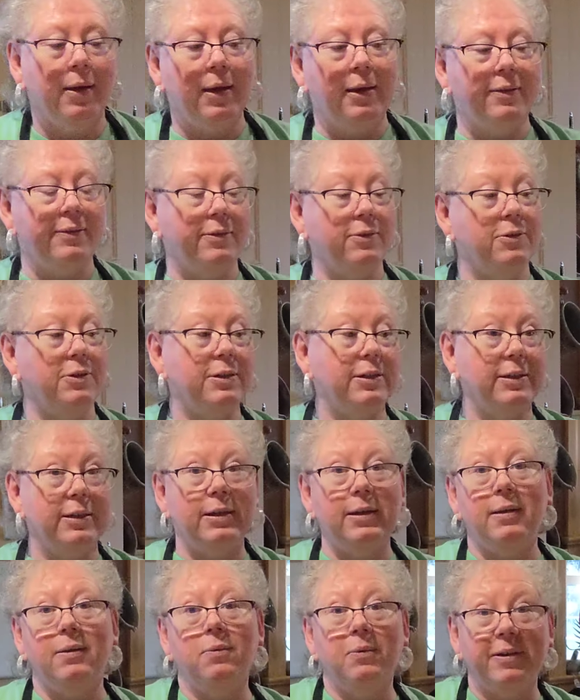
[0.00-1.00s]
Okay, so
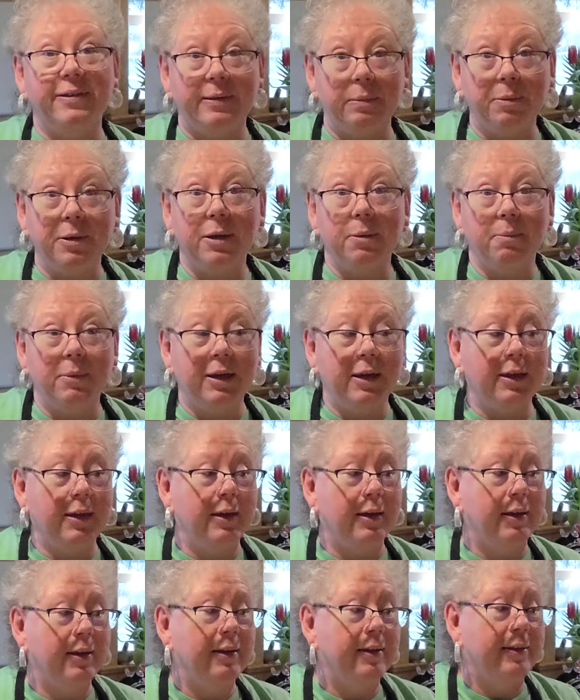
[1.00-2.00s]
today the recipe I'm
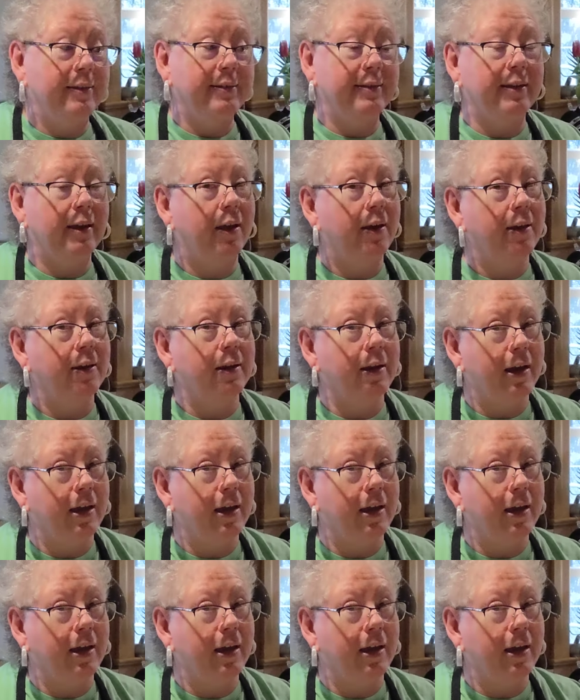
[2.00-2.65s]
making is an